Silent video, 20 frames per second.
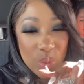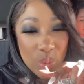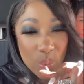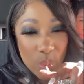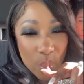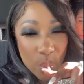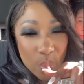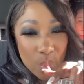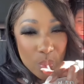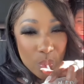
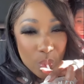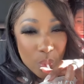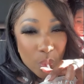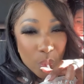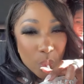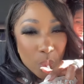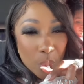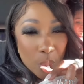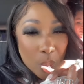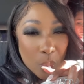
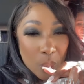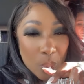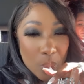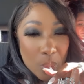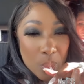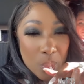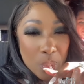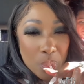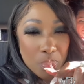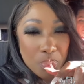
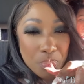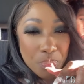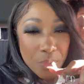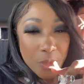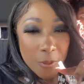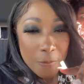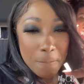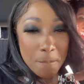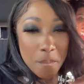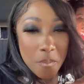
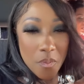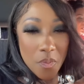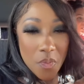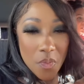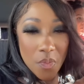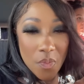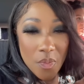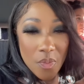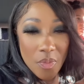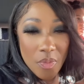No one is speaking in this clip.